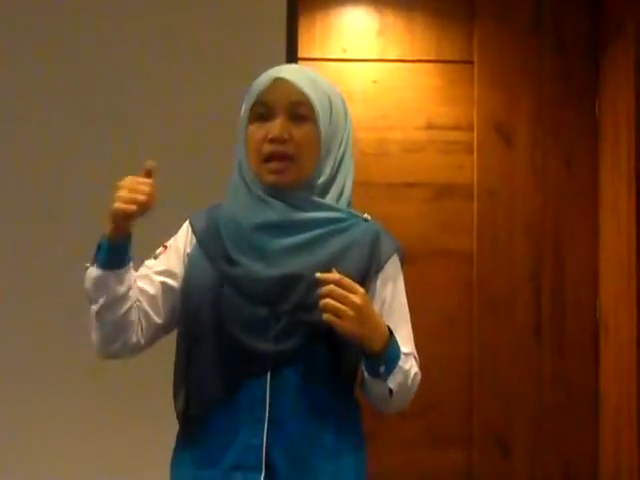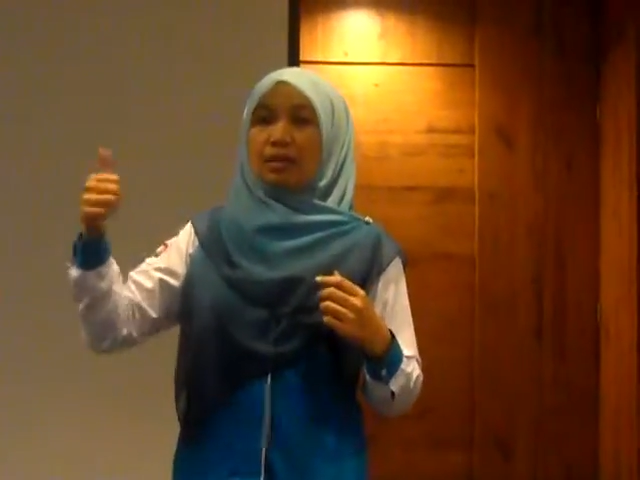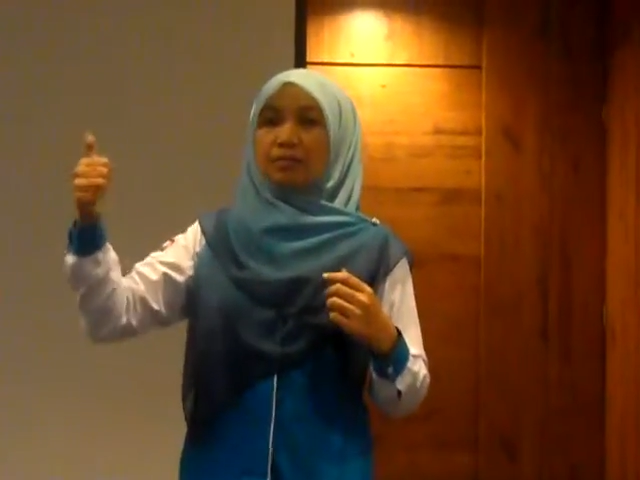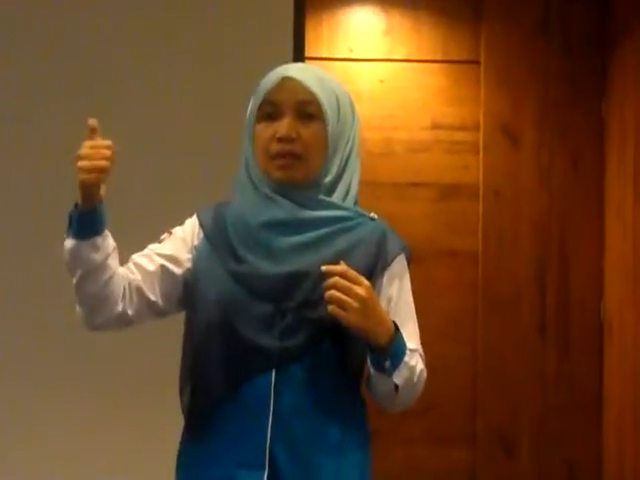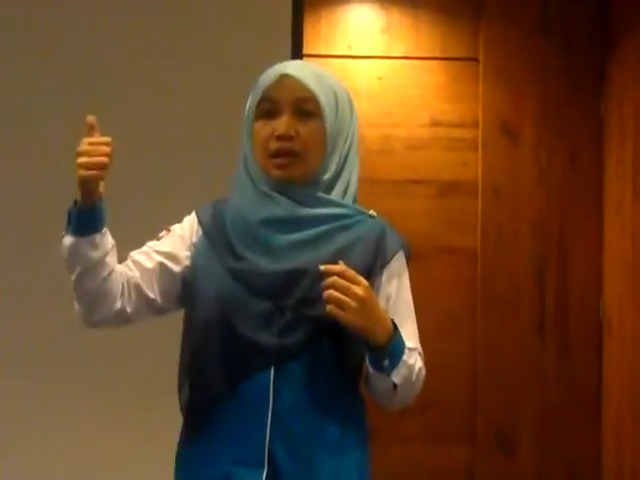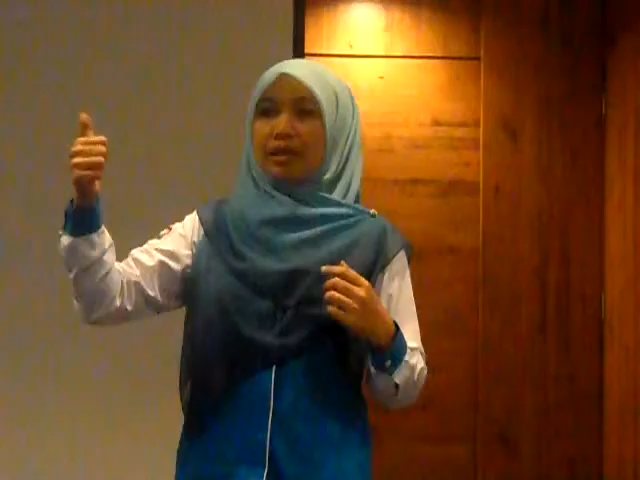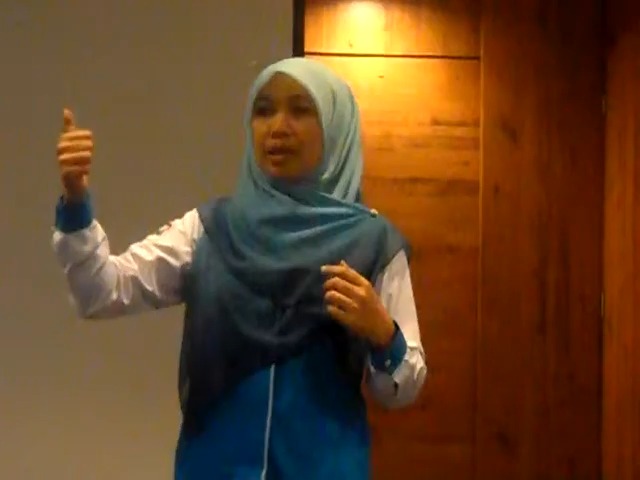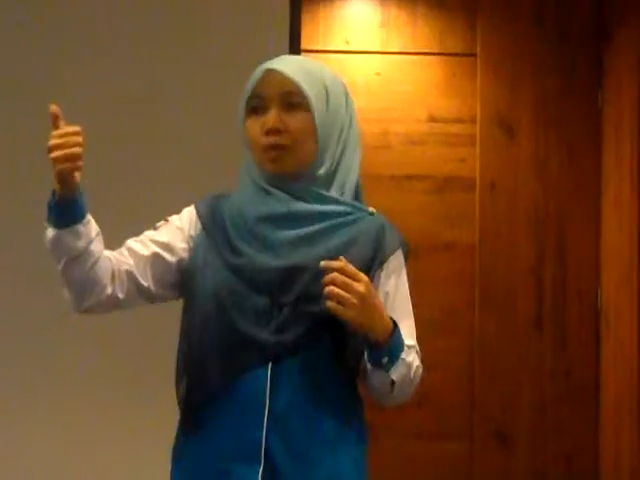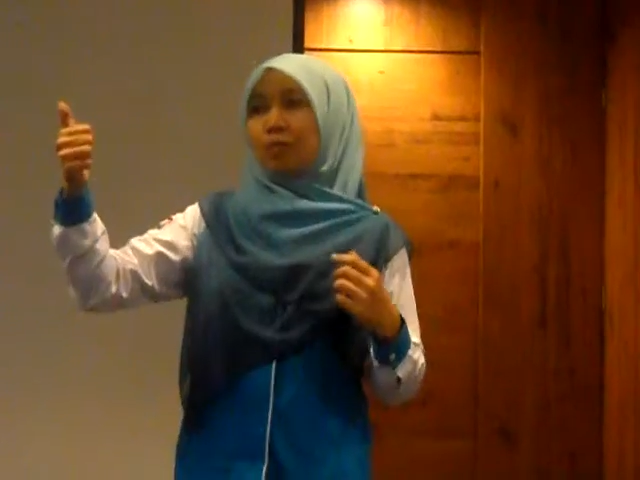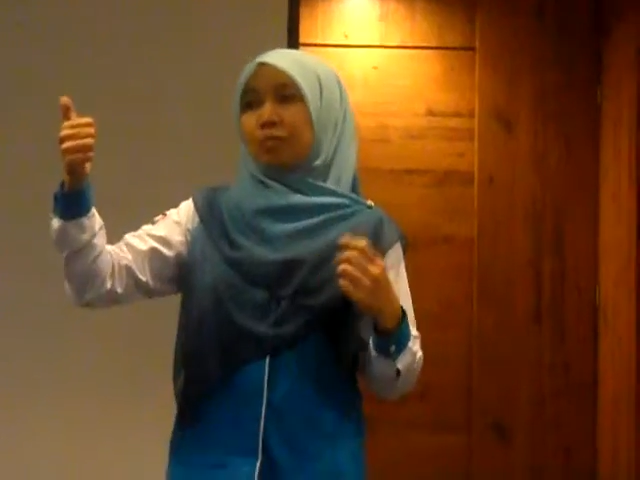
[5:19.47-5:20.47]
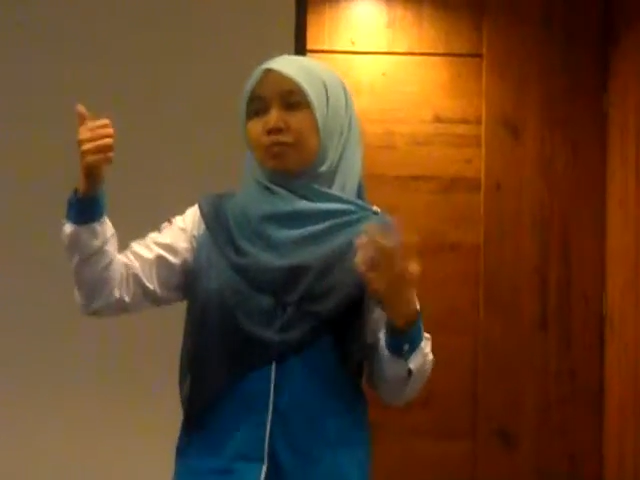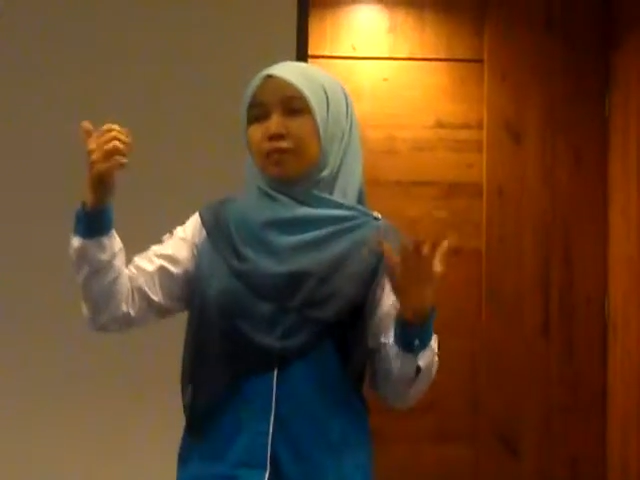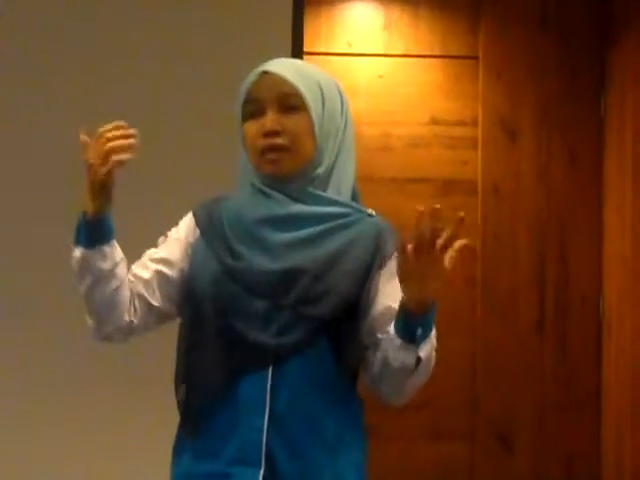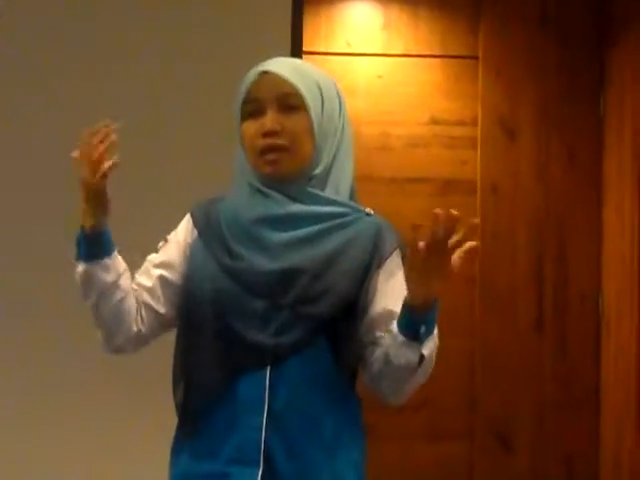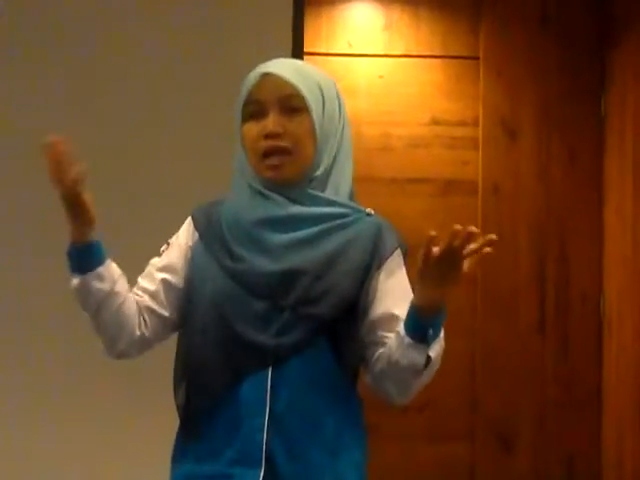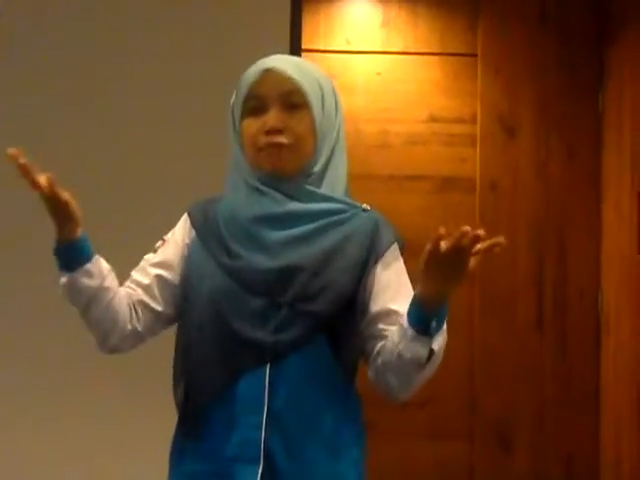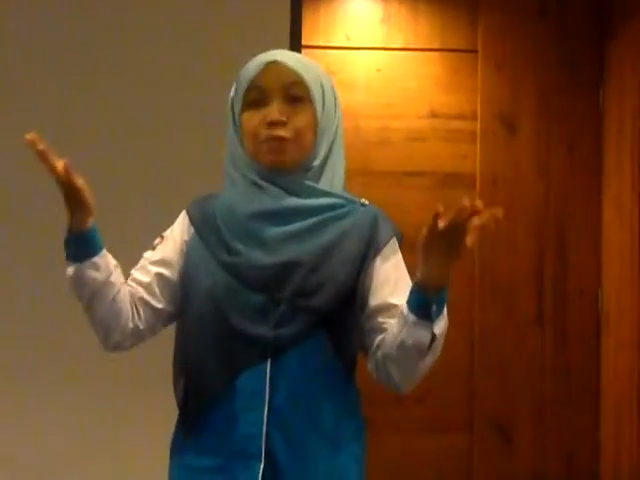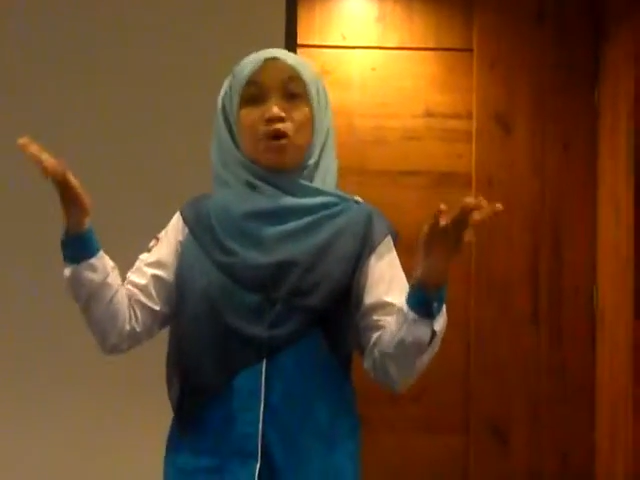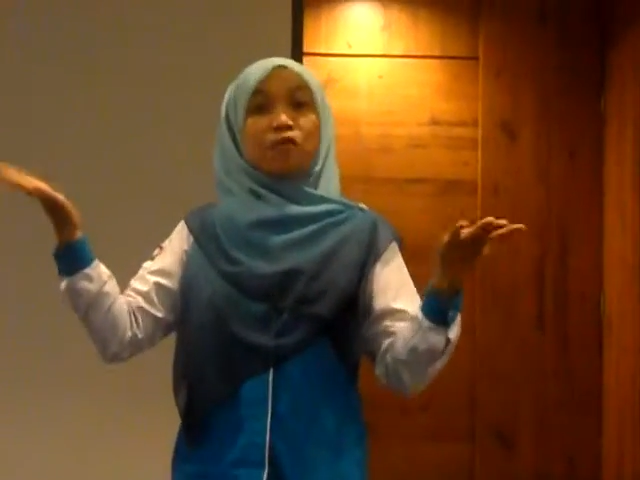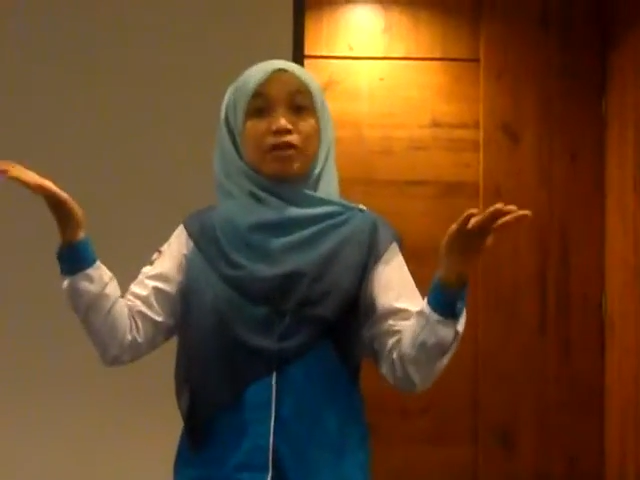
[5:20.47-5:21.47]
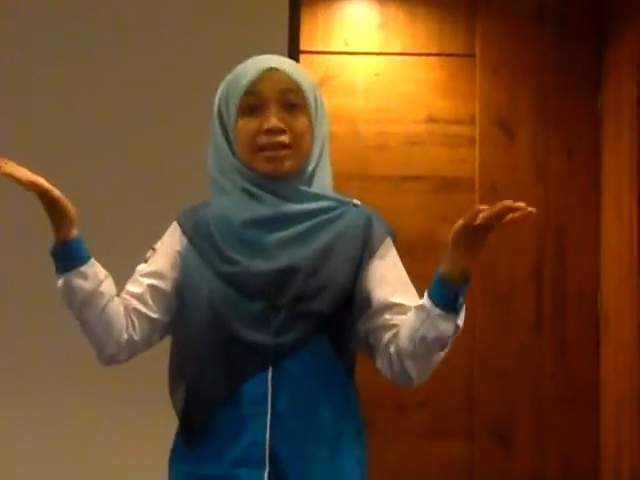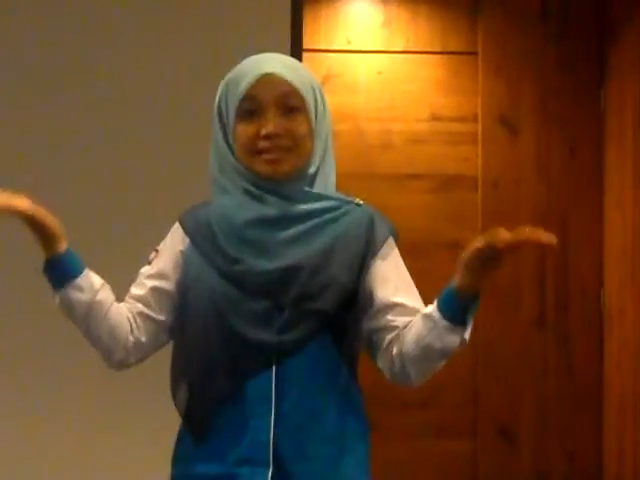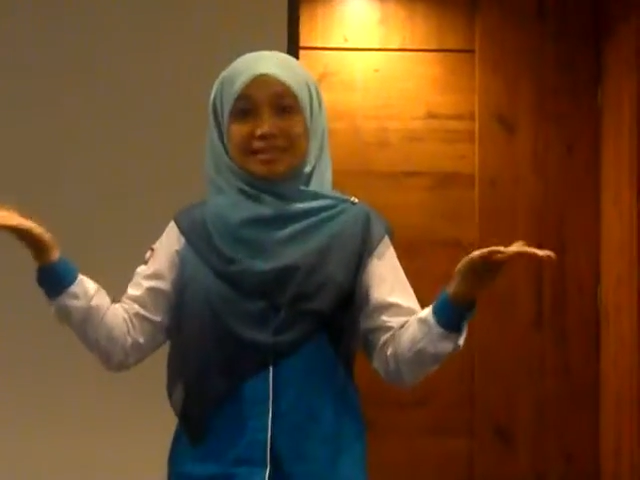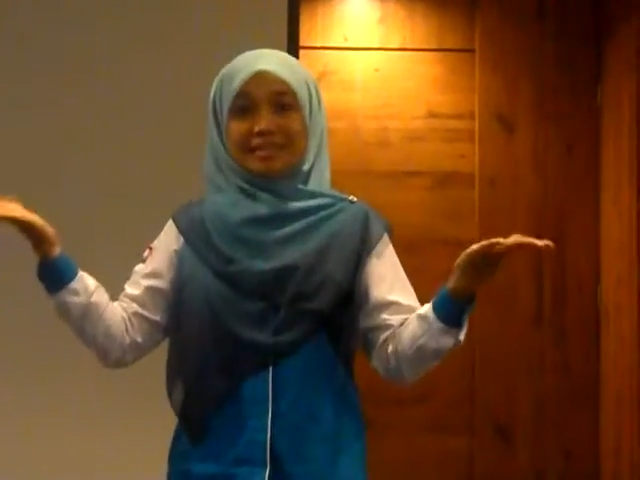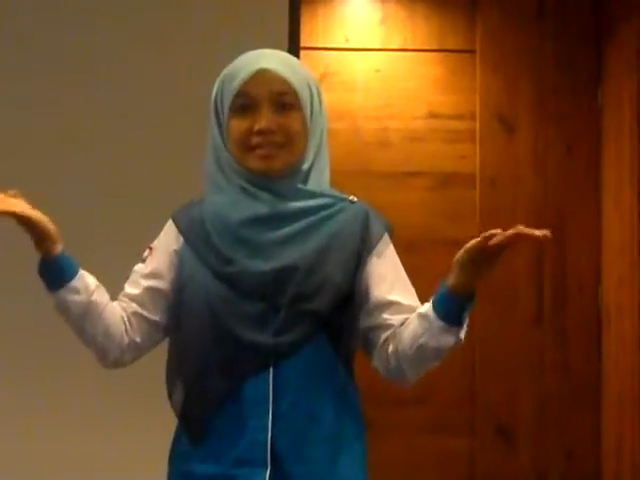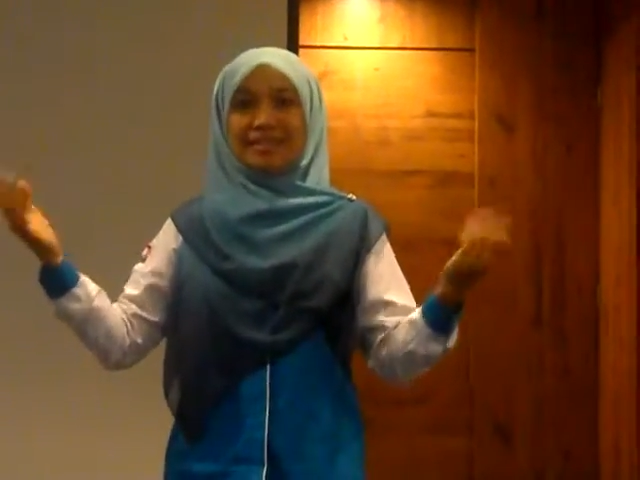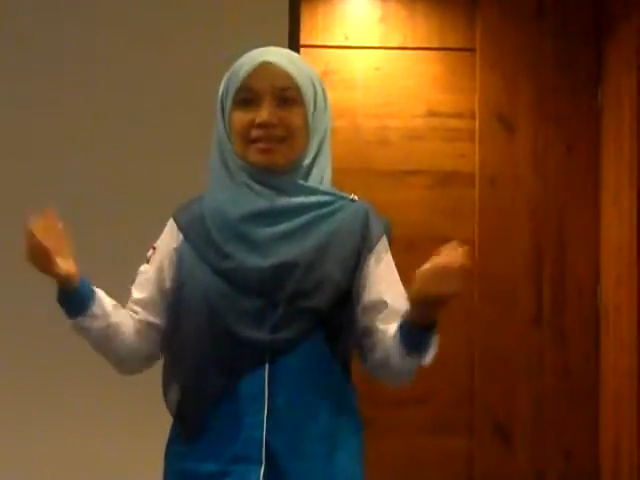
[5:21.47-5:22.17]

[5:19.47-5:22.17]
I now have more friends,